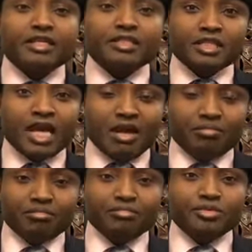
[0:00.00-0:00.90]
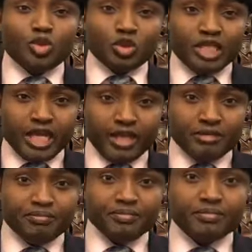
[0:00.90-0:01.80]
scam
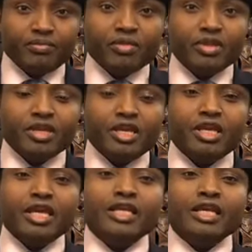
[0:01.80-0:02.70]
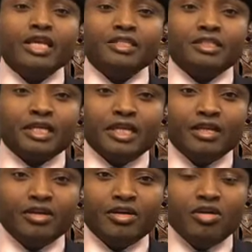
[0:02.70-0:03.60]
today in the
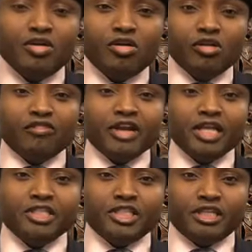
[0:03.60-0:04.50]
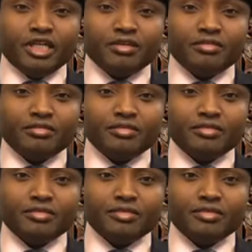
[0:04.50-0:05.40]
history of Nigeria.
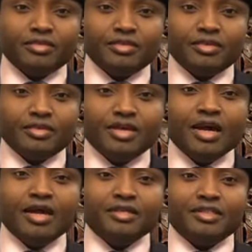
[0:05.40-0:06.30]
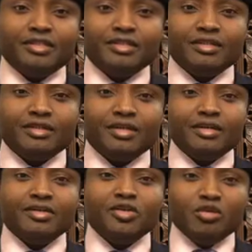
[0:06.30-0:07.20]
And
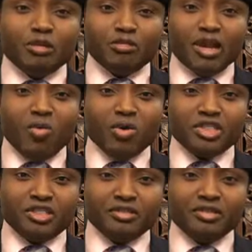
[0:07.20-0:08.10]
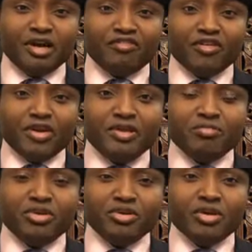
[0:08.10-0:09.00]
you people are watching, are
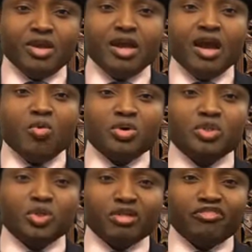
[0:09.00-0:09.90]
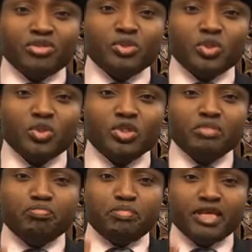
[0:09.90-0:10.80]
following me. I want to review to you
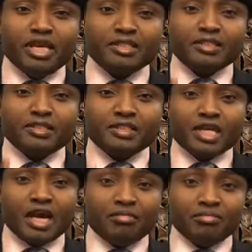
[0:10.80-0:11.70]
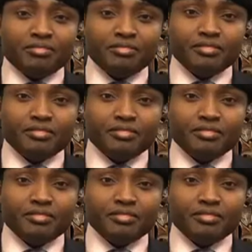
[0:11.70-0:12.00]
the biggest scam